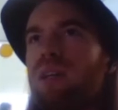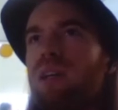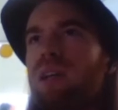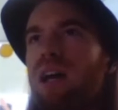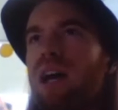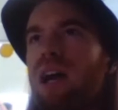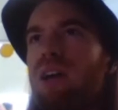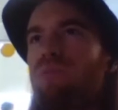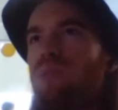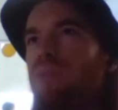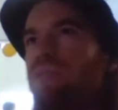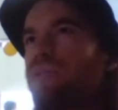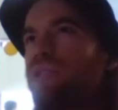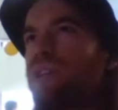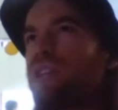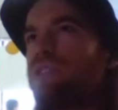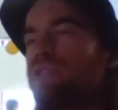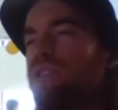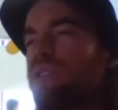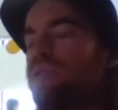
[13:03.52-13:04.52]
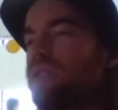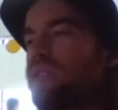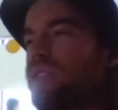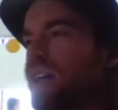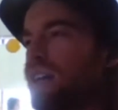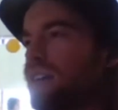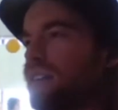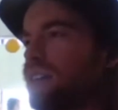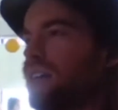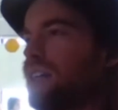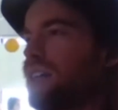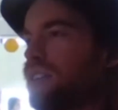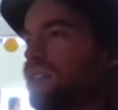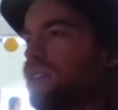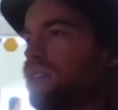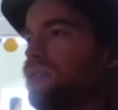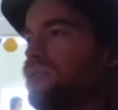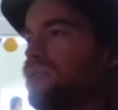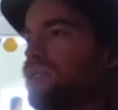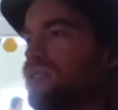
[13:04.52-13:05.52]
I roughly agree with that. Like,
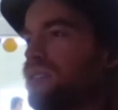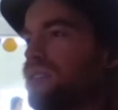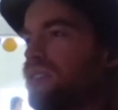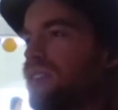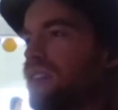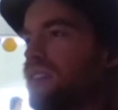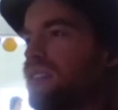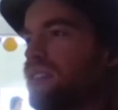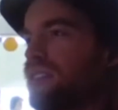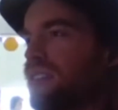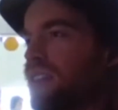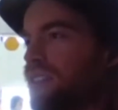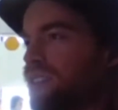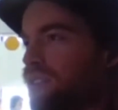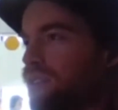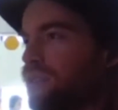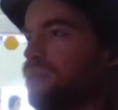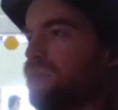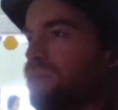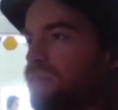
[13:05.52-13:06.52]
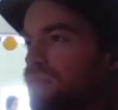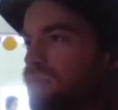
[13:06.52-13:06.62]
that's a